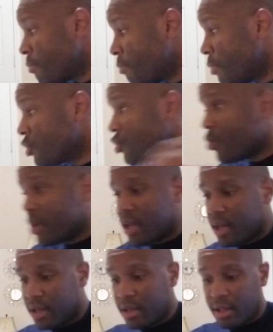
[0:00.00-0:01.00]

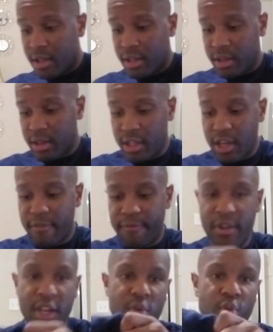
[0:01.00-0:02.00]
between the
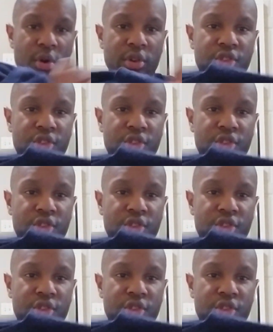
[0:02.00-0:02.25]
defending World